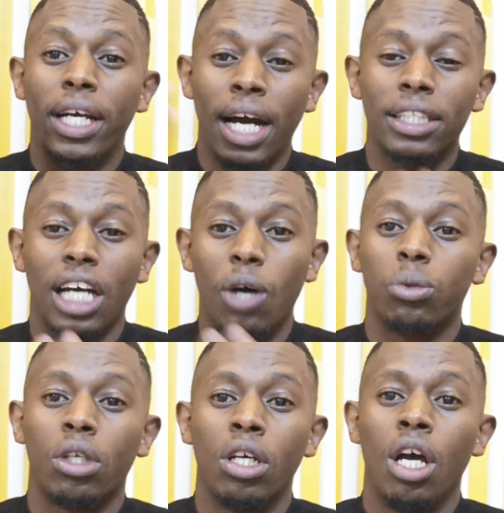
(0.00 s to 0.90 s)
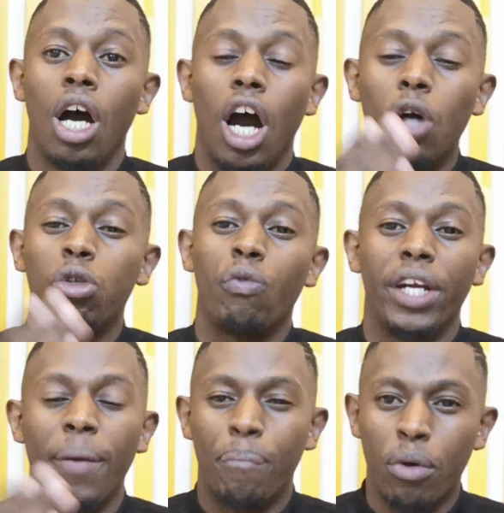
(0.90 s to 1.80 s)
cut out of
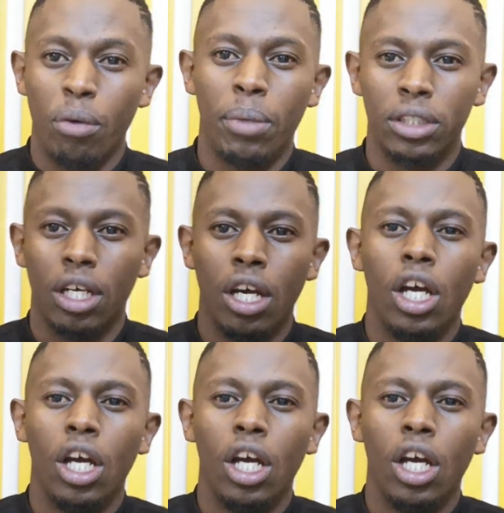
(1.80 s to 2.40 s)
an employment.